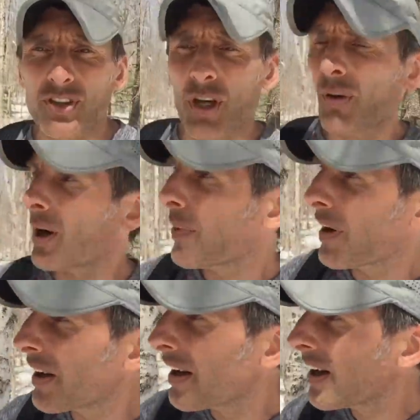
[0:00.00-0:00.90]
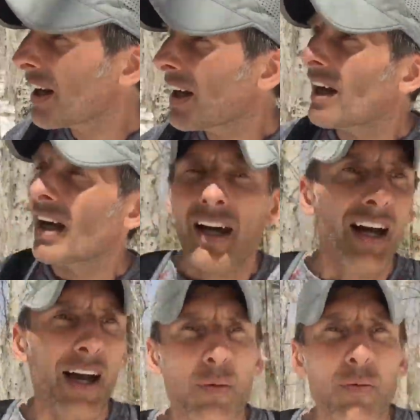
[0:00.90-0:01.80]
show up.
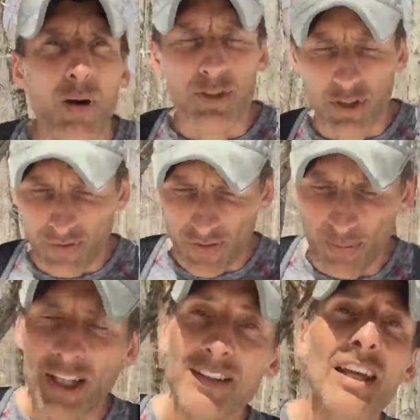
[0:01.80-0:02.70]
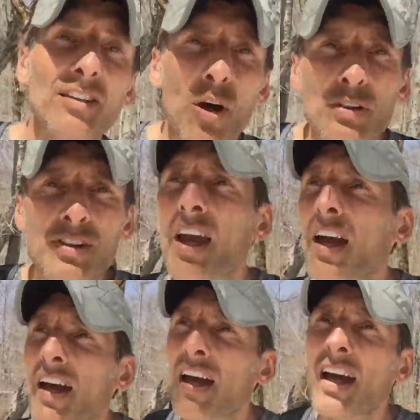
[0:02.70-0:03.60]
I observe them, I take notes,
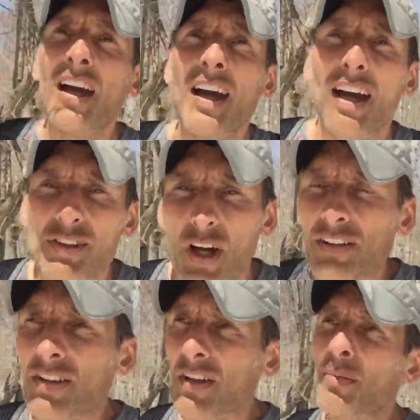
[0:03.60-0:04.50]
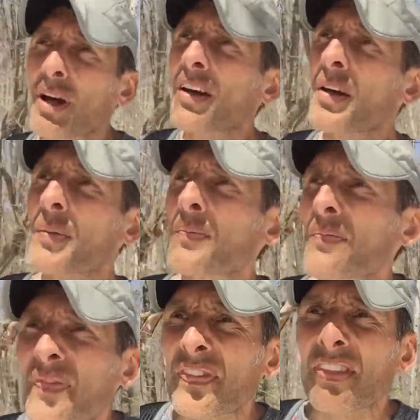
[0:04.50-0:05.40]
I talk to them.
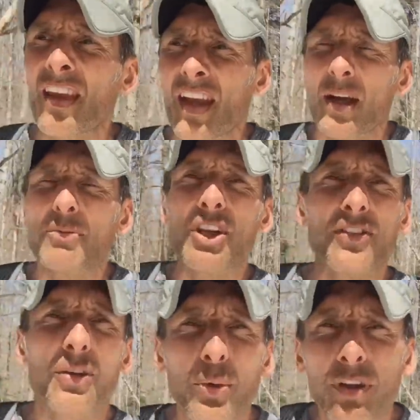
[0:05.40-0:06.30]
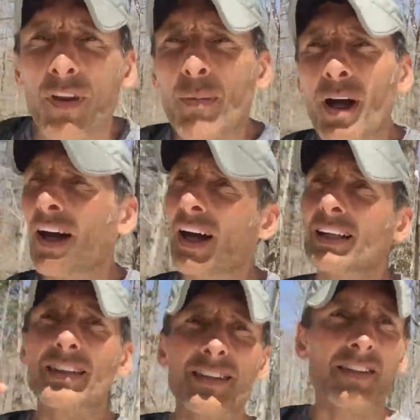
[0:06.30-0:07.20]
I'm gentle with them. I
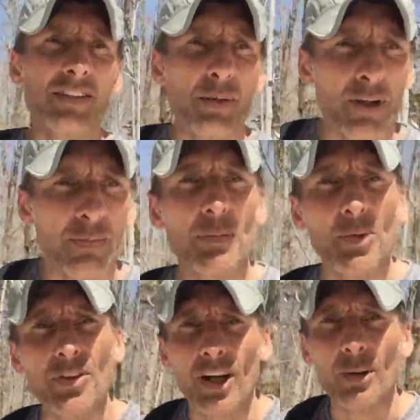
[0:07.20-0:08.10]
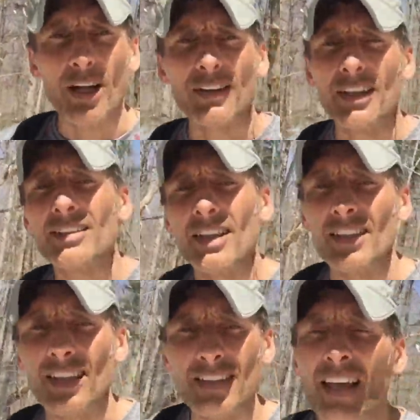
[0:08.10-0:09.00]
listen to other people talk about things like
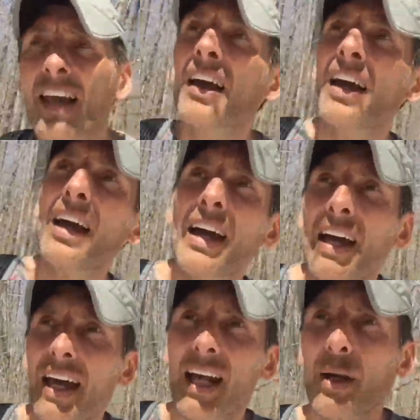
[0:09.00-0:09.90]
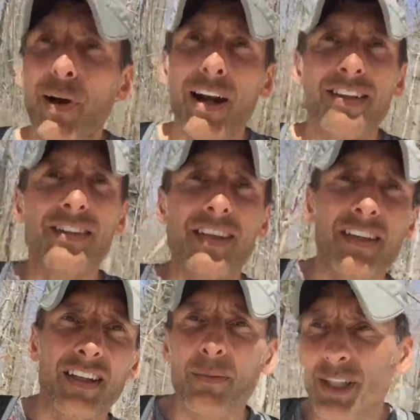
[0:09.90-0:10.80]
this, and I process
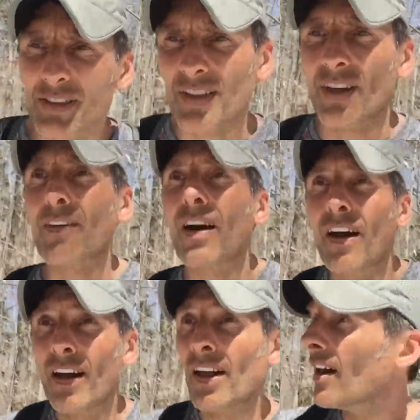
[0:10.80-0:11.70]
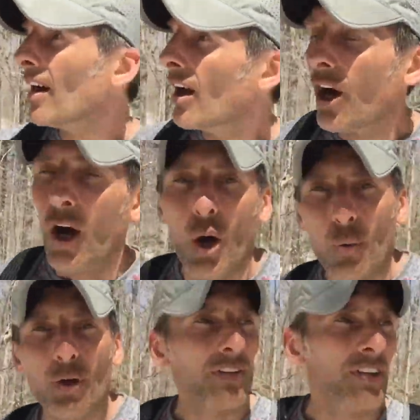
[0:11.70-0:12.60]
it in the midst of a
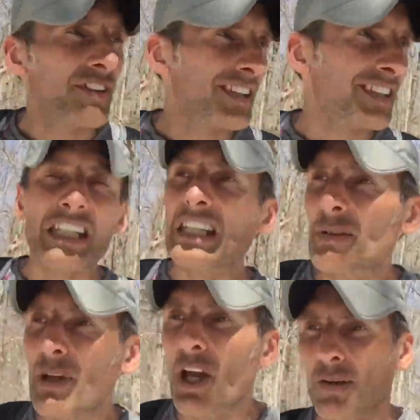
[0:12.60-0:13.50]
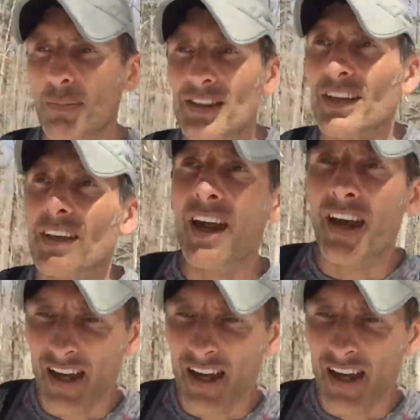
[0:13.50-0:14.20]
world that doesn't need to be augmented